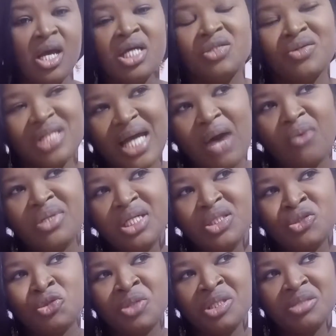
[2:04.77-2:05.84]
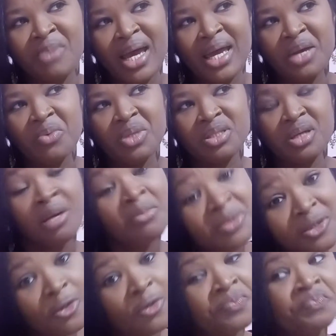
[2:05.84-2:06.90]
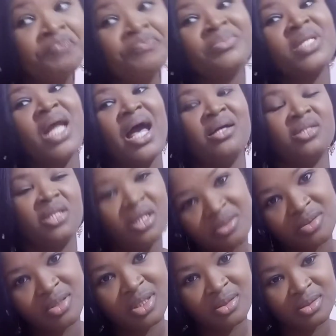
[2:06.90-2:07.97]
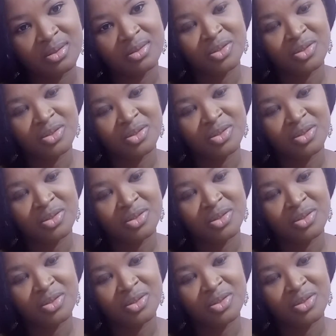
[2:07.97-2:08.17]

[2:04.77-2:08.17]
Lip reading: She was like, I will need to treat my hair with camphor and kerosene.